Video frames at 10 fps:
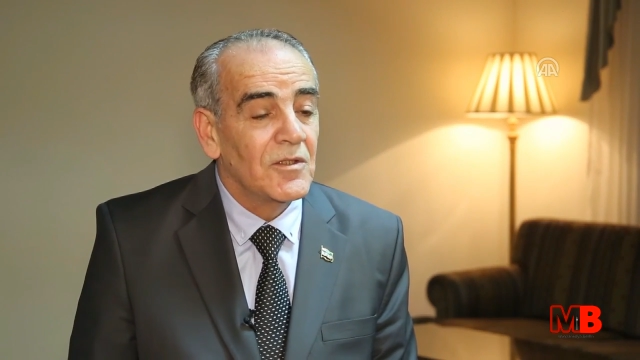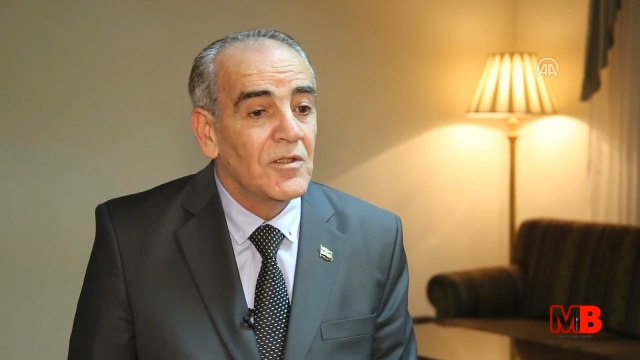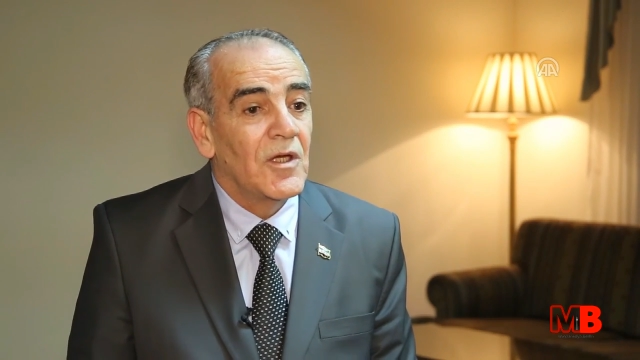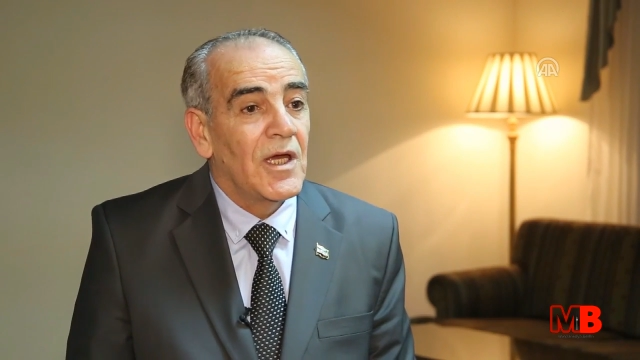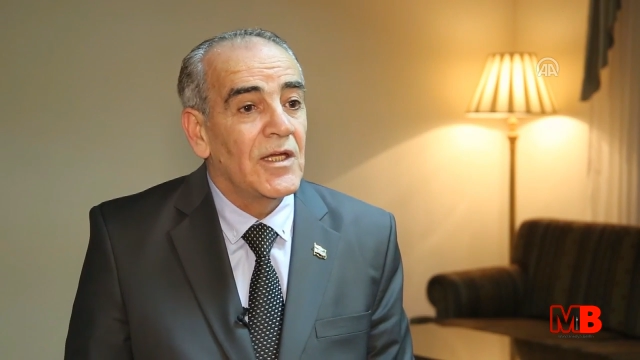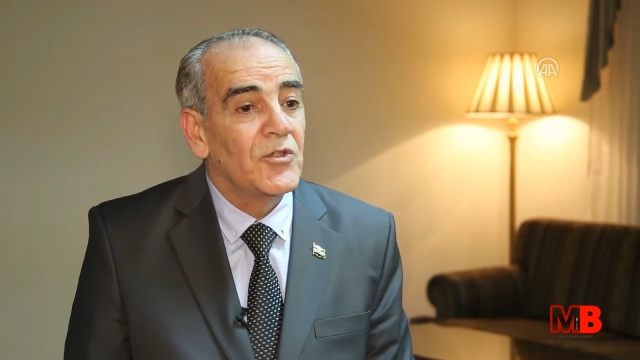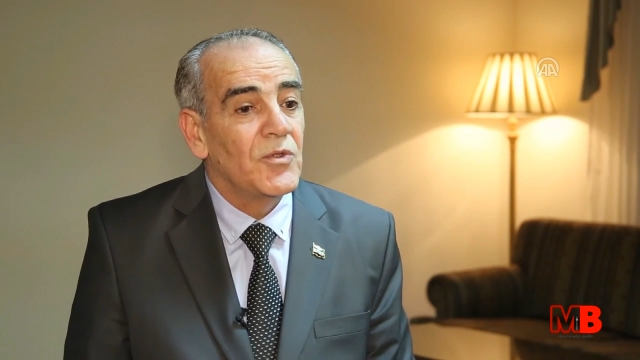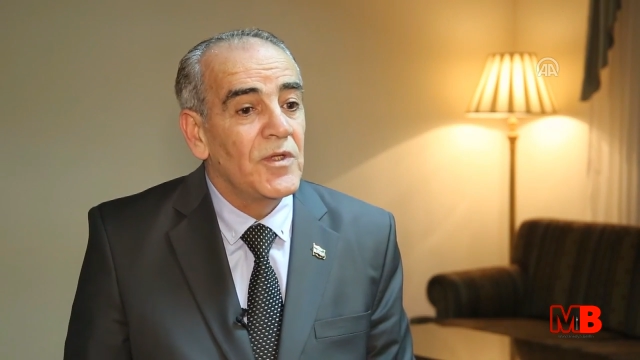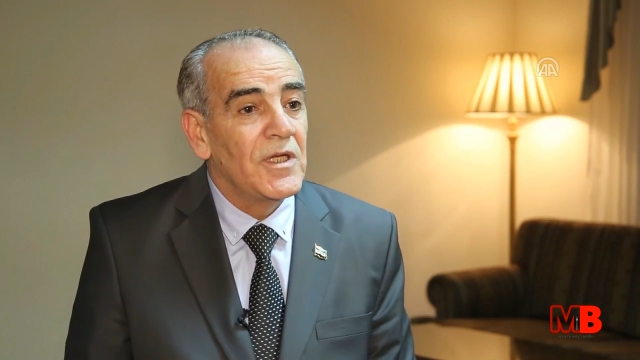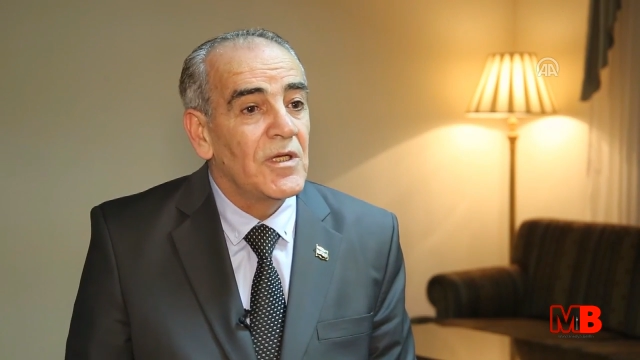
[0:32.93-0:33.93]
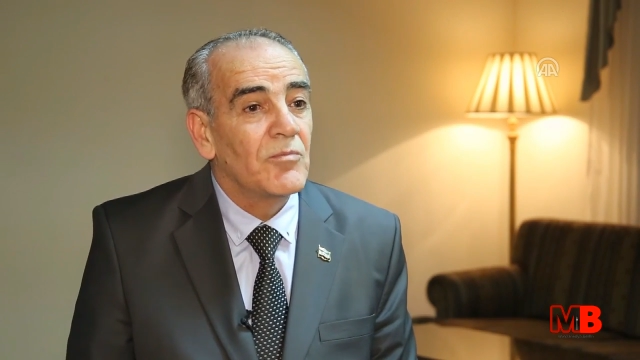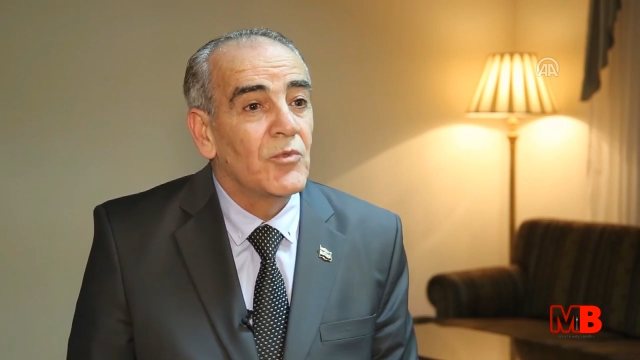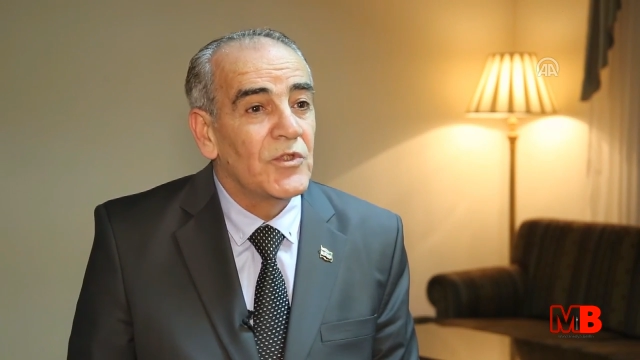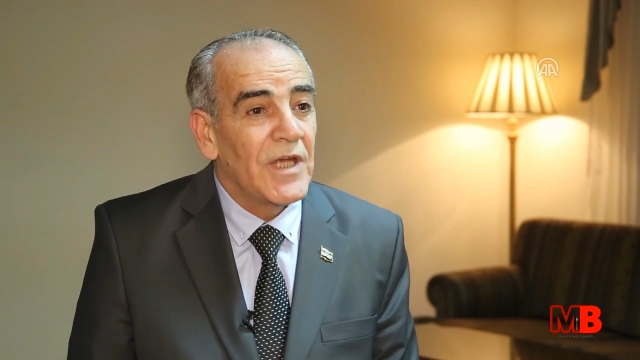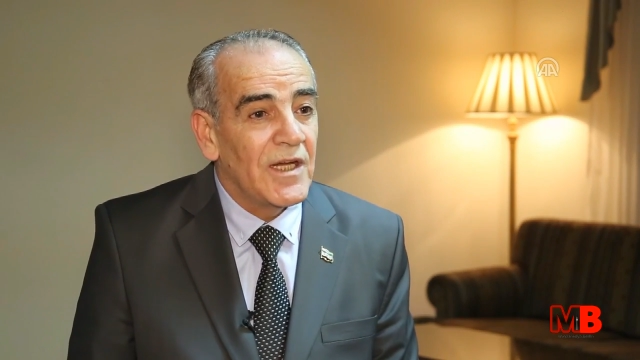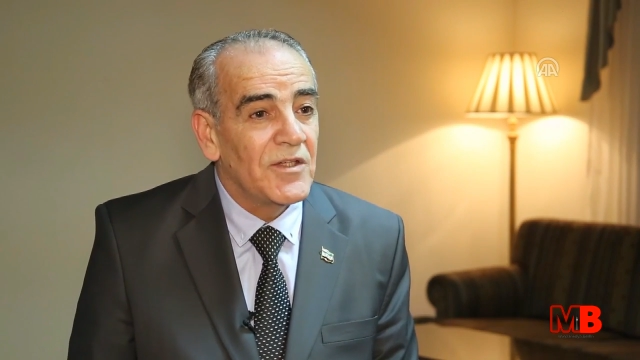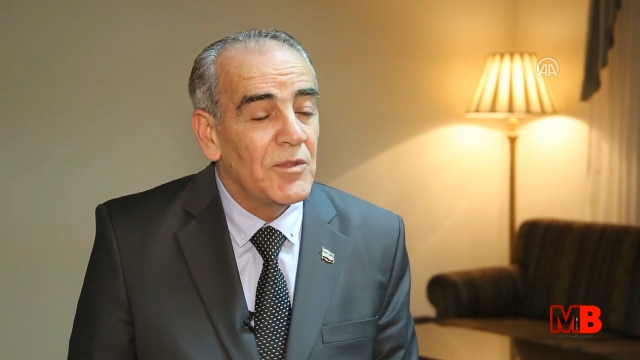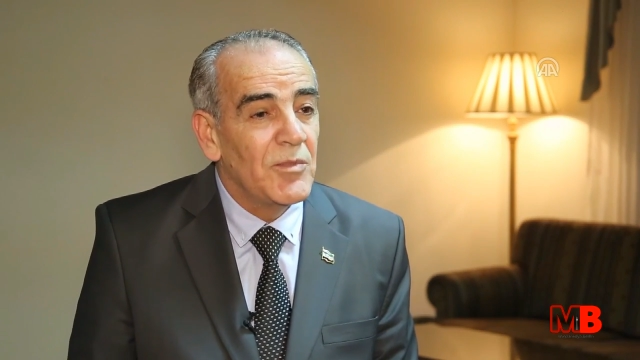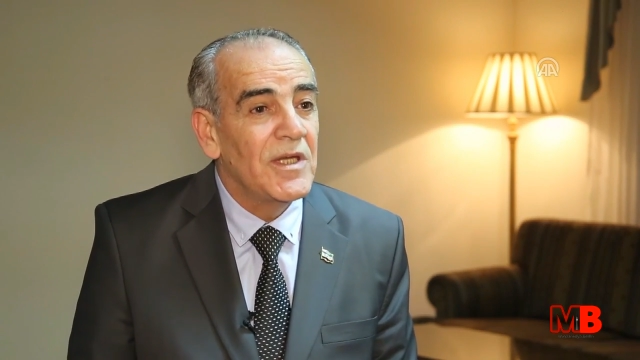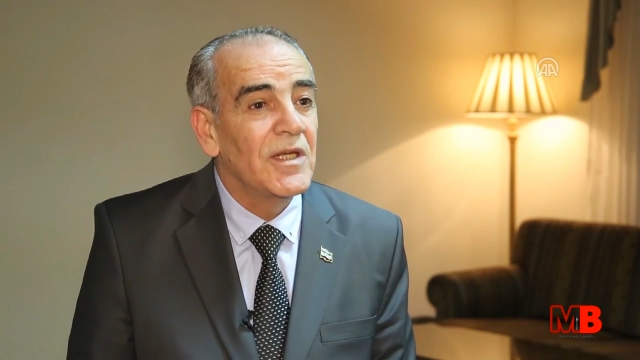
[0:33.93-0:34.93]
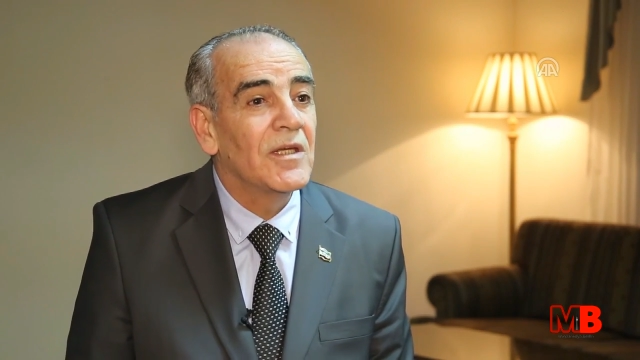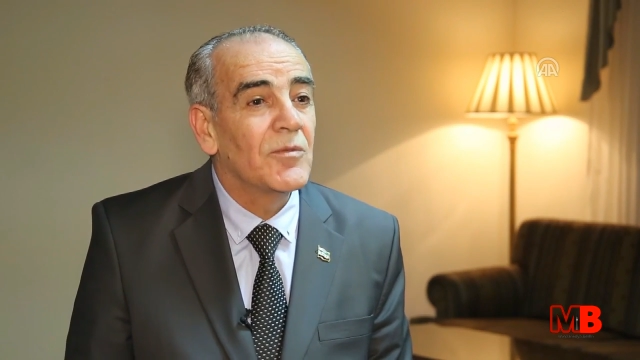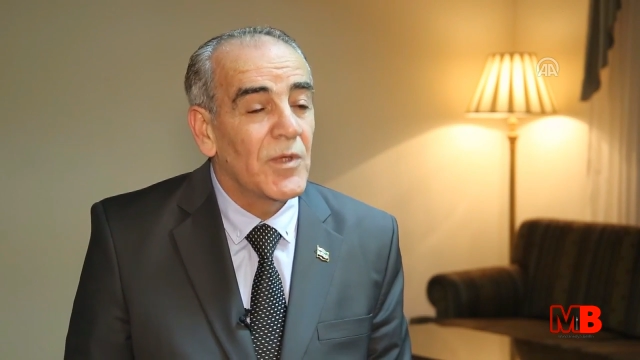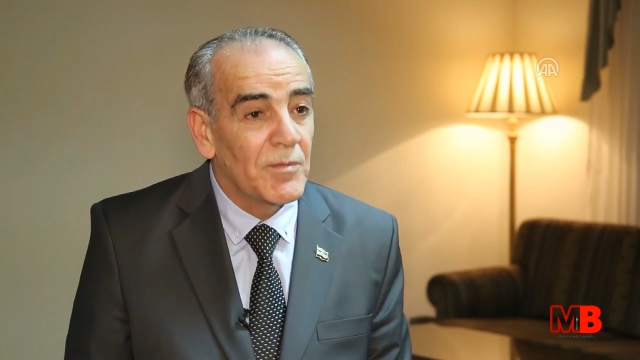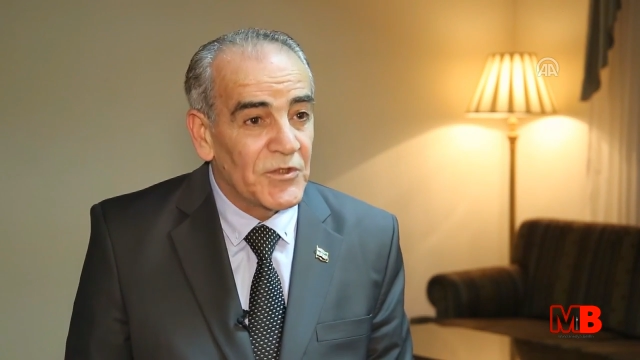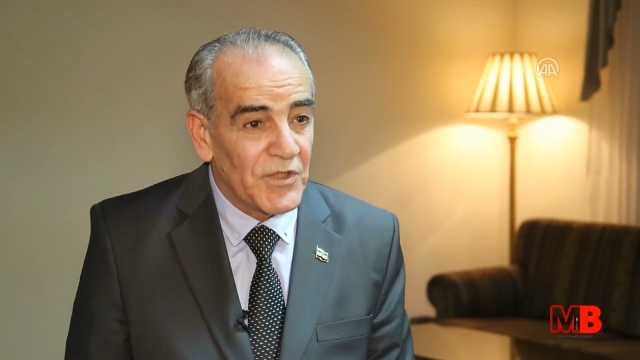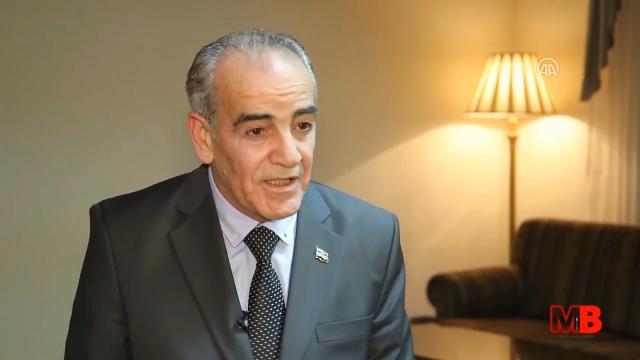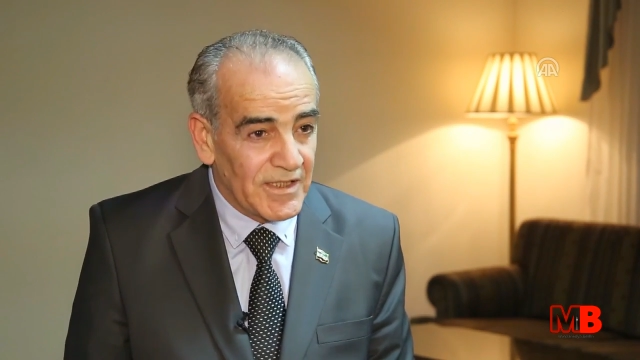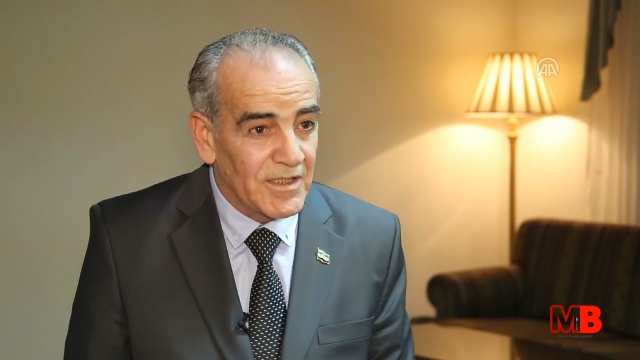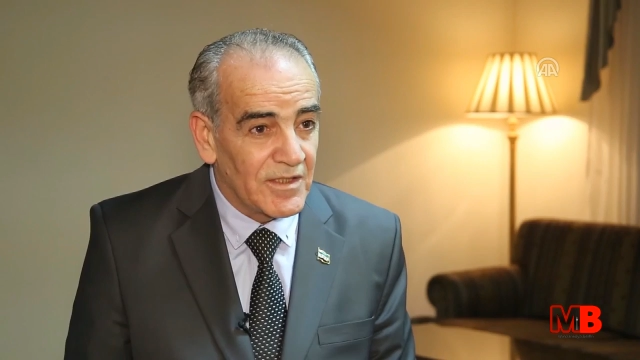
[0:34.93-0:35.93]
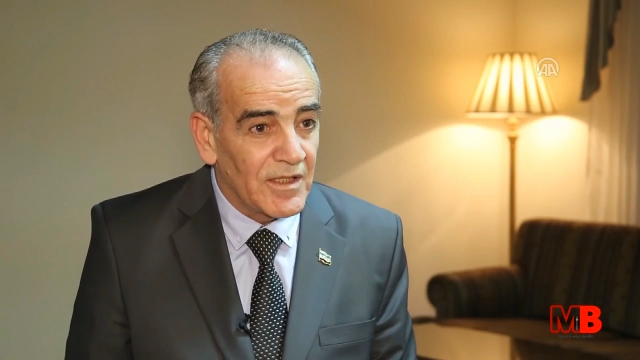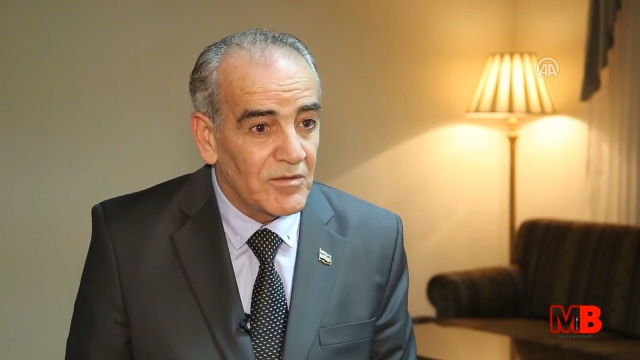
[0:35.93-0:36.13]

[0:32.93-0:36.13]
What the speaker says: and to the brutality being perpetrated